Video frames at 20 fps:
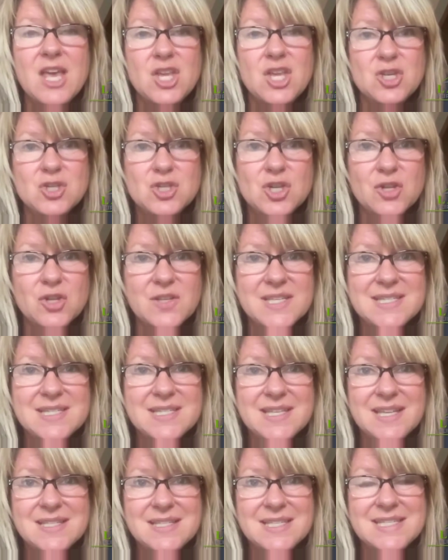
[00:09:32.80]
you should only
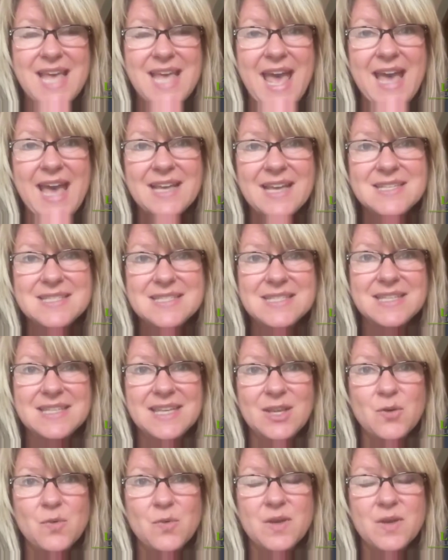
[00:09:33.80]
send to tax
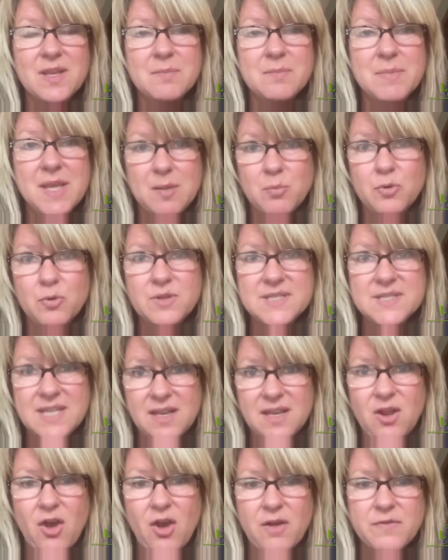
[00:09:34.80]
delinquent people,
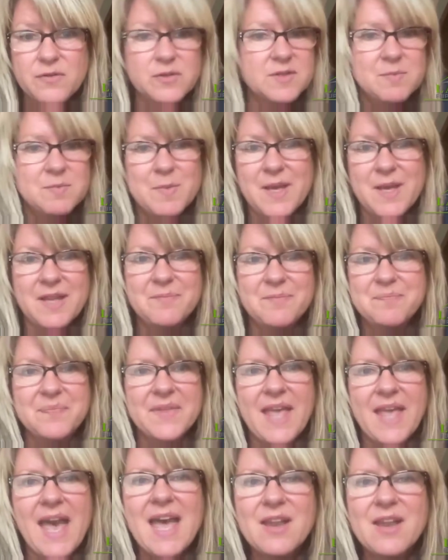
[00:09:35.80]
send offers, but
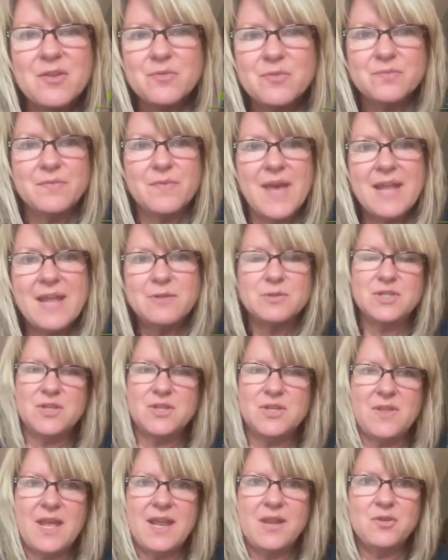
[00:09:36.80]
I don't
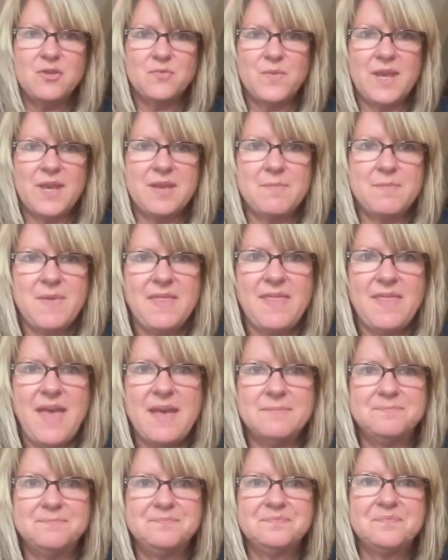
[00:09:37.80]
do that. I don't recommend
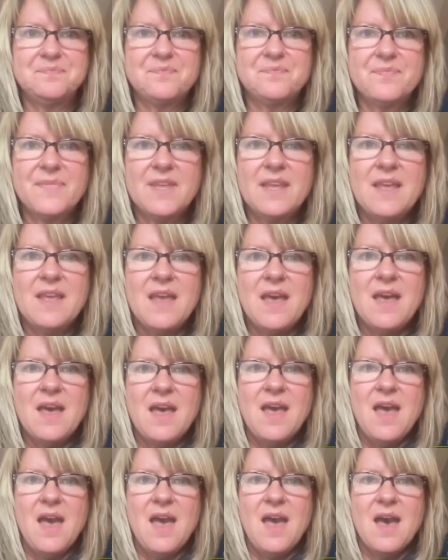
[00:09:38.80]
that.
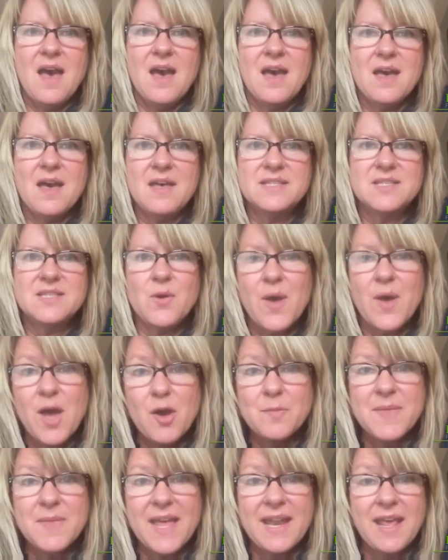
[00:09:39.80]
So I
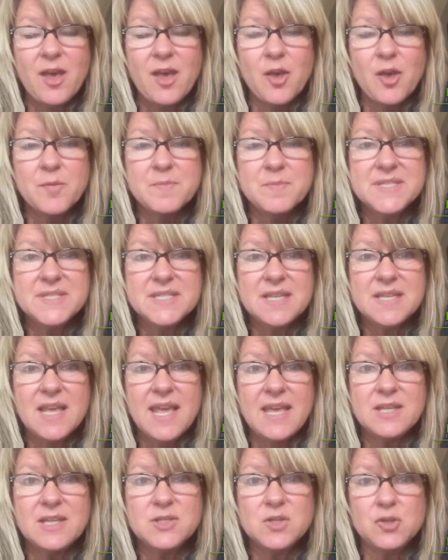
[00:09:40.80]
hope that helps
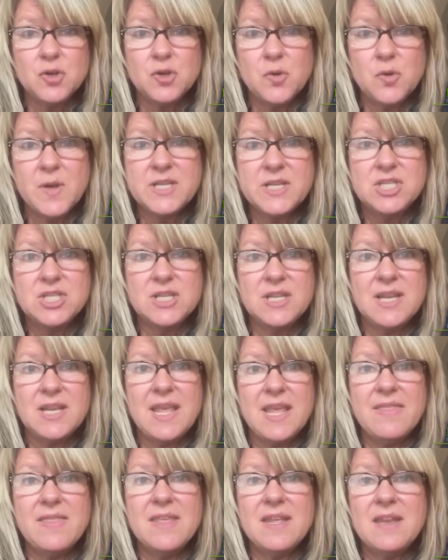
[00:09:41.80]
answer your question.
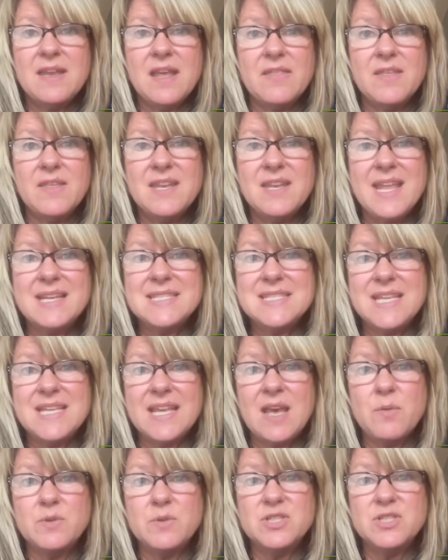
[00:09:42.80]
And then the next
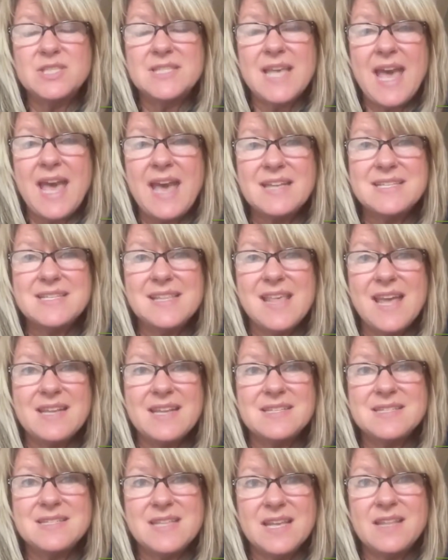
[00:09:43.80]
thing I would just add to
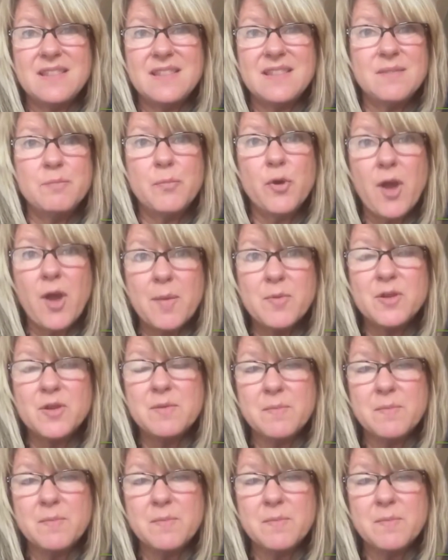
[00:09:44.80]
that is that the property